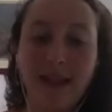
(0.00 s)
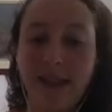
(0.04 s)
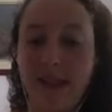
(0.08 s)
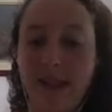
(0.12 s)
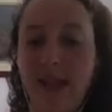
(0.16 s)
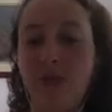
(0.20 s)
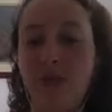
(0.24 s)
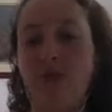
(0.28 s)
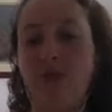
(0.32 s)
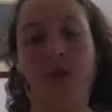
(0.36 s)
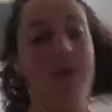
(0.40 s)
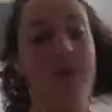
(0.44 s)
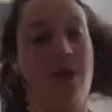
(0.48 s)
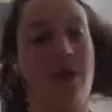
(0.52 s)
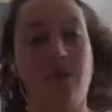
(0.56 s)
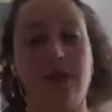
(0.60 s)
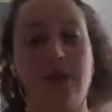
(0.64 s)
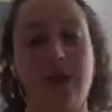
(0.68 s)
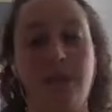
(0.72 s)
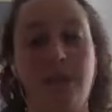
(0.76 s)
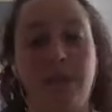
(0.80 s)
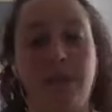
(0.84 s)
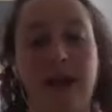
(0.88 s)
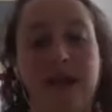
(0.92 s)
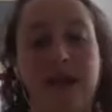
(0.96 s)
this for me was
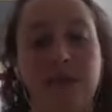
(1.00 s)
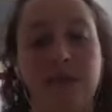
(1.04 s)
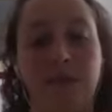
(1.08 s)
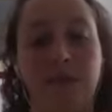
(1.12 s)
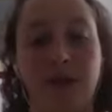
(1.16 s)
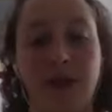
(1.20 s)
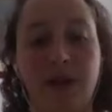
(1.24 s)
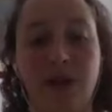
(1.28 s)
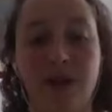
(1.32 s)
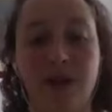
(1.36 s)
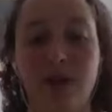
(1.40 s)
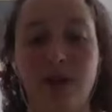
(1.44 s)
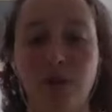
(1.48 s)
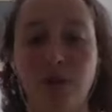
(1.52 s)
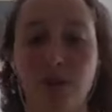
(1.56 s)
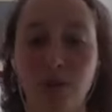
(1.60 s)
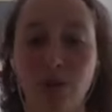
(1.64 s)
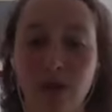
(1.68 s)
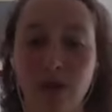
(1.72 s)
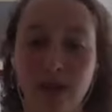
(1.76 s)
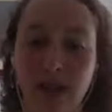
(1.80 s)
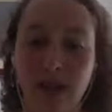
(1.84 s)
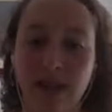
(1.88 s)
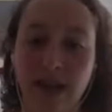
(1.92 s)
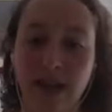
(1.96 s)
the best part to
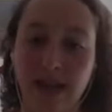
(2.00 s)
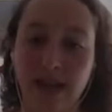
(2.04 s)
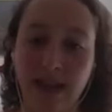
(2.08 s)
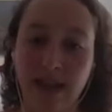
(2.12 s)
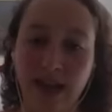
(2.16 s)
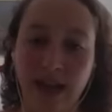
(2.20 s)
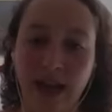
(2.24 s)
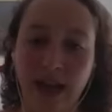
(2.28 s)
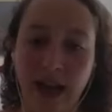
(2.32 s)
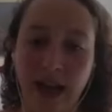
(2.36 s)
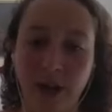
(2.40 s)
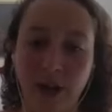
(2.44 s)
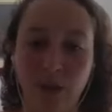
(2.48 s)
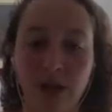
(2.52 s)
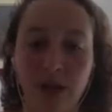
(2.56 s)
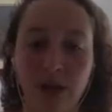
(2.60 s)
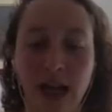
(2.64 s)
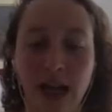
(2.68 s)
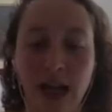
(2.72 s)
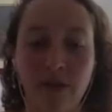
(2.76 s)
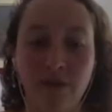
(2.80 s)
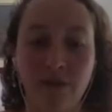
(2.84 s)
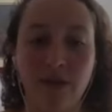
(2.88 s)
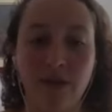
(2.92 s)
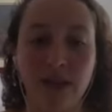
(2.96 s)
see that I really
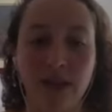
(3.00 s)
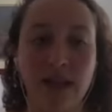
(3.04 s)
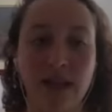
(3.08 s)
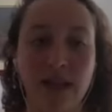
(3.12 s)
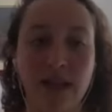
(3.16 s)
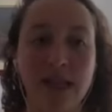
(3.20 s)
have a, uh,